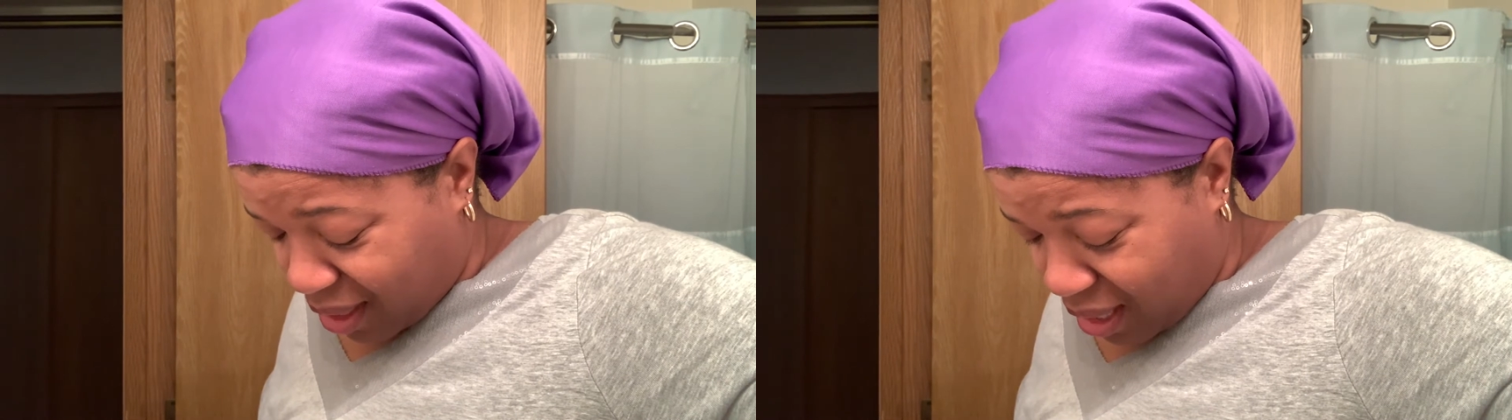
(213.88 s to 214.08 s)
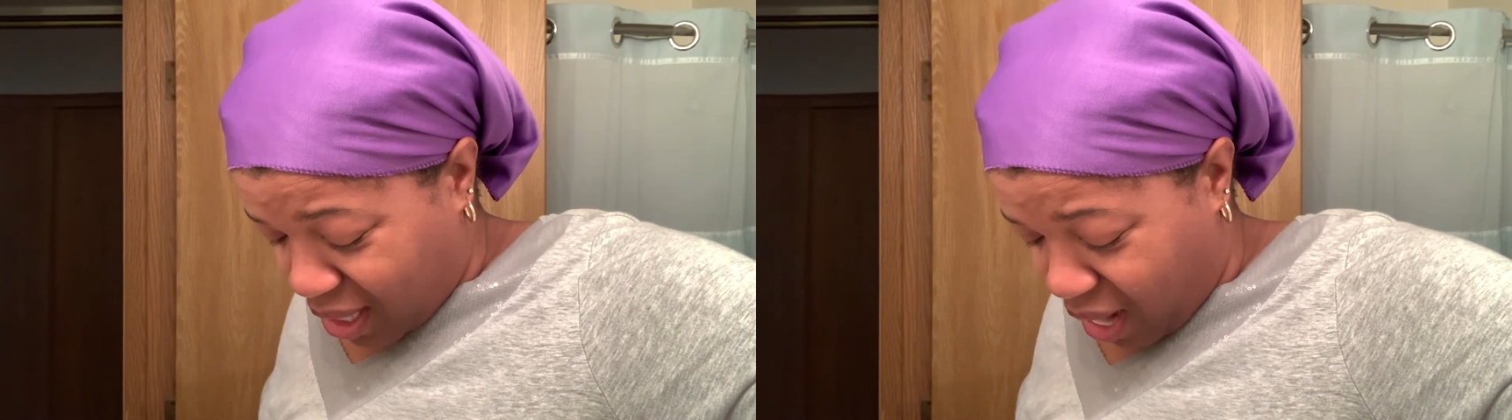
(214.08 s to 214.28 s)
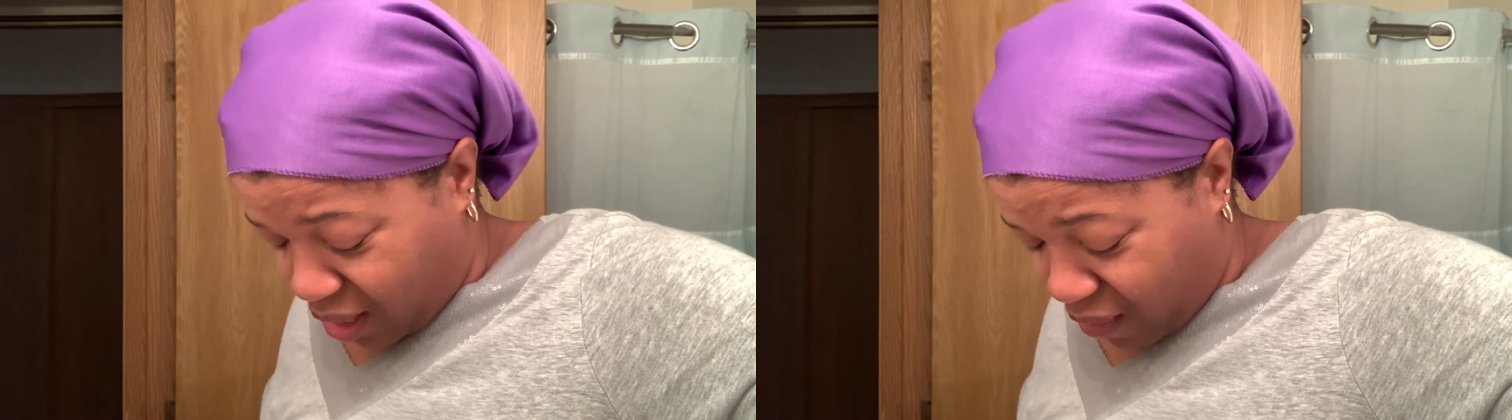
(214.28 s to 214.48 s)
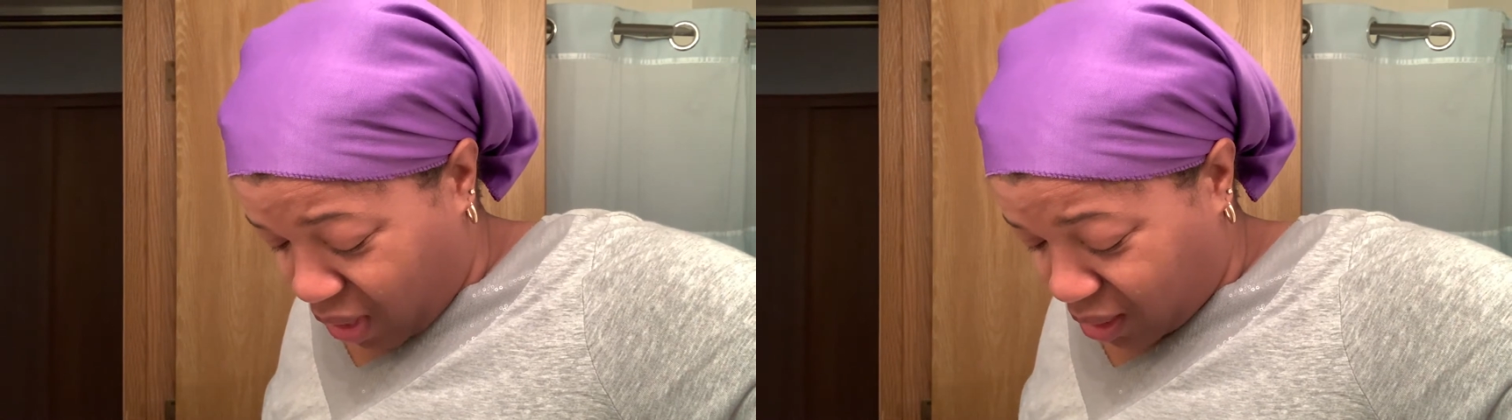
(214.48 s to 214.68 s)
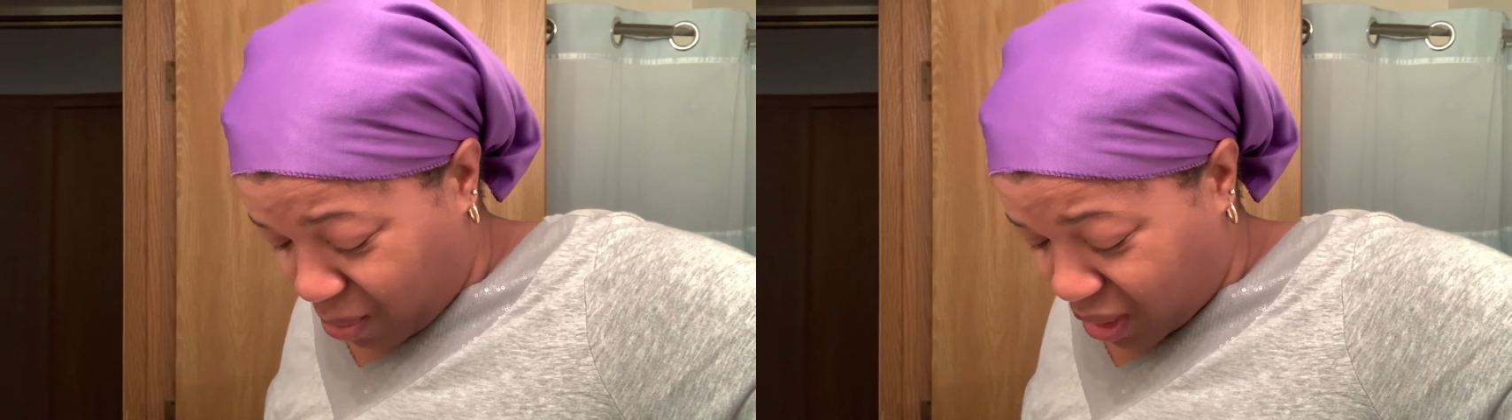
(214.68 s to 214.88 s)
it
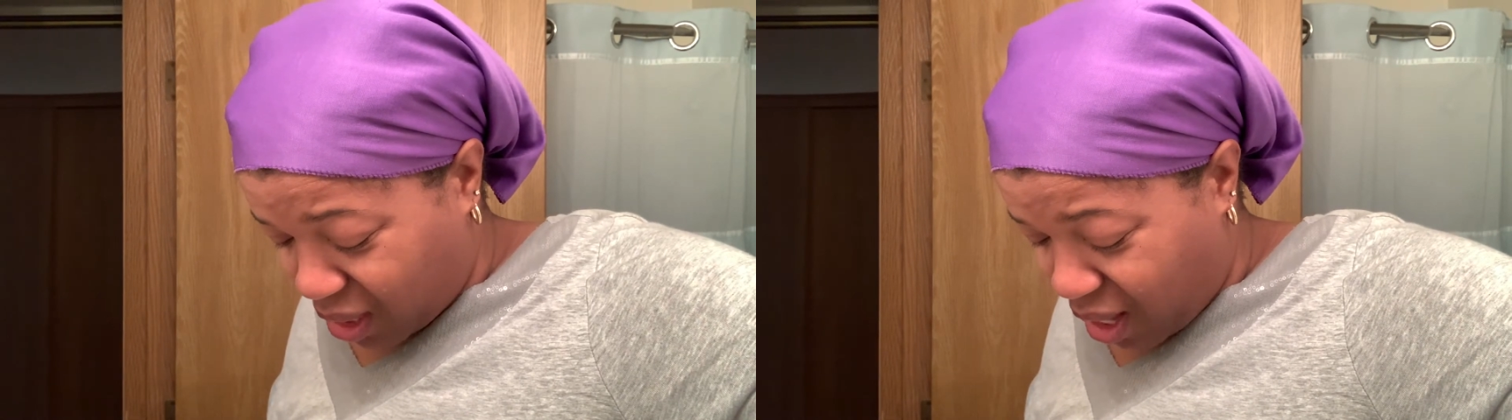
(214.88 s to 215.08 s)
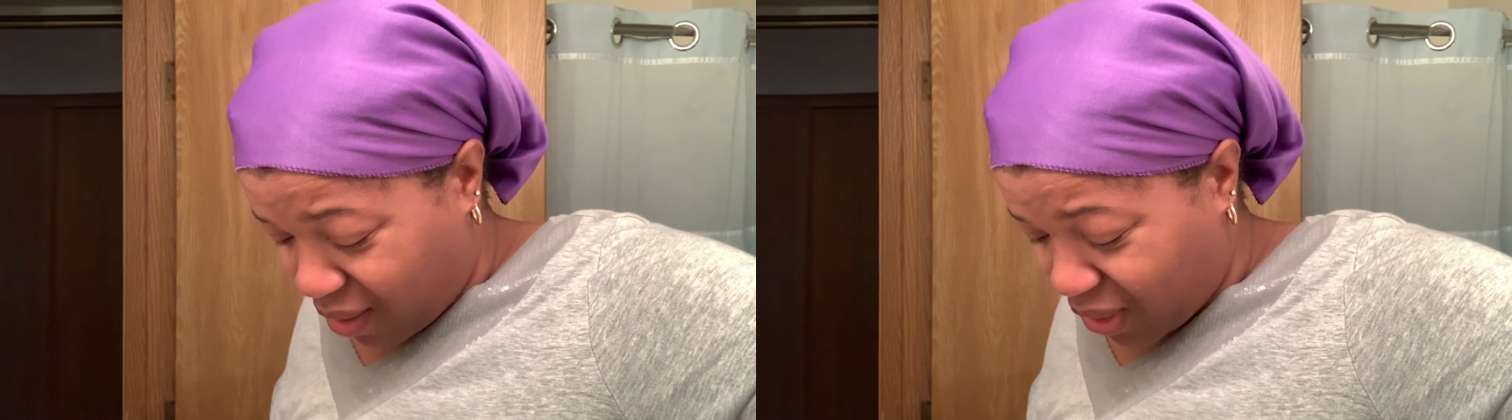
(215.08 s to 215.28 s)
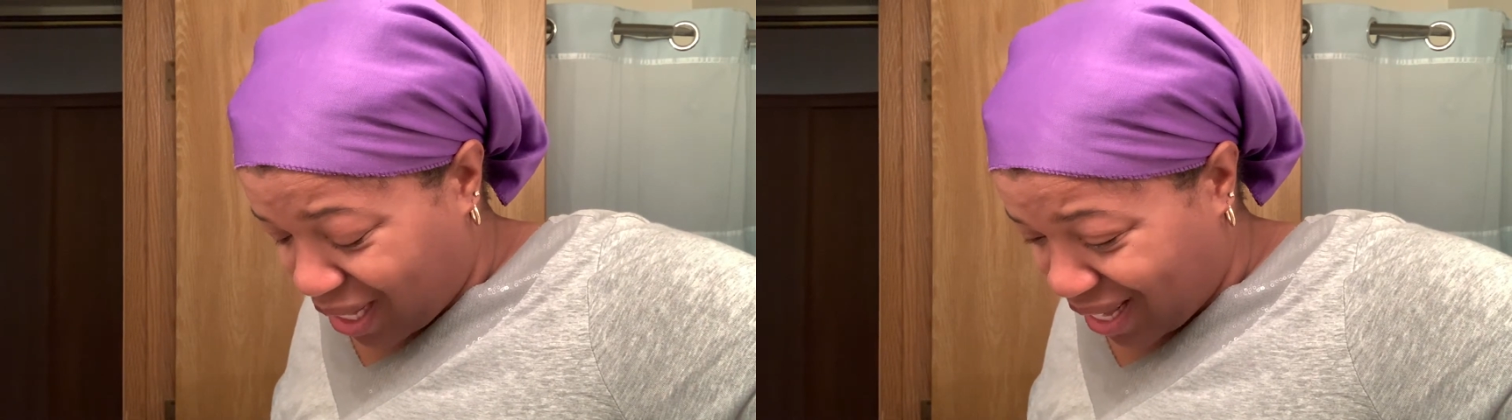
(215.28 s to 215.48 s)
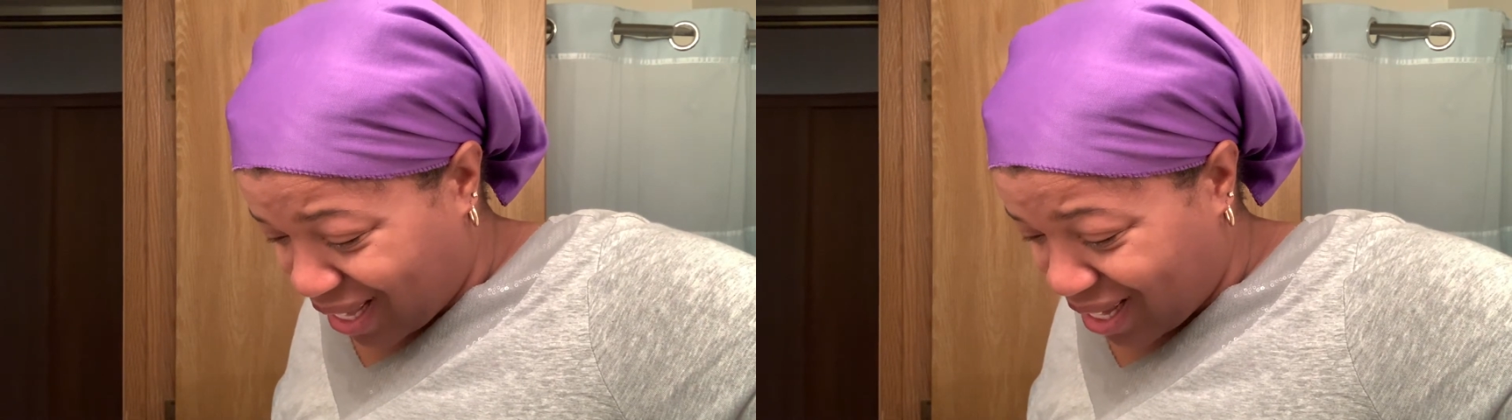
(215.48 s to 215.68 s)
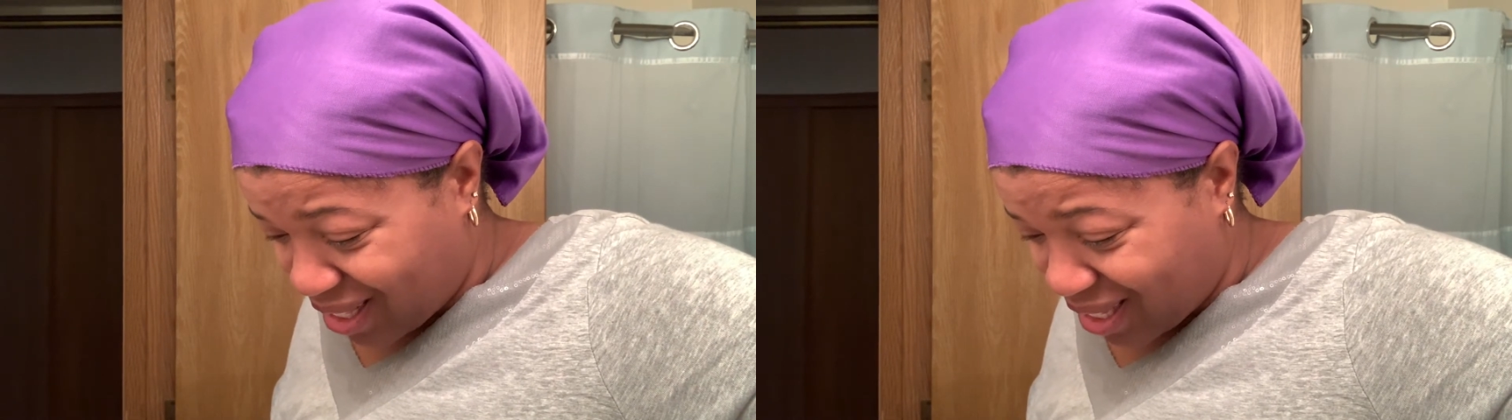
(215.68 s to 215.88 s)
activates my saliva
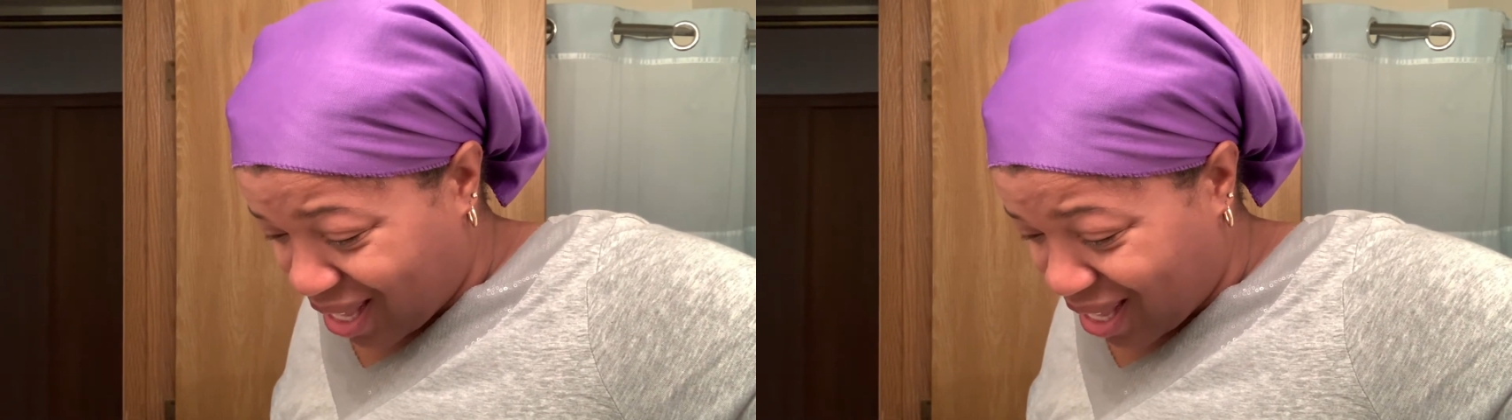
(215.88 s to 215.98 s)
glands,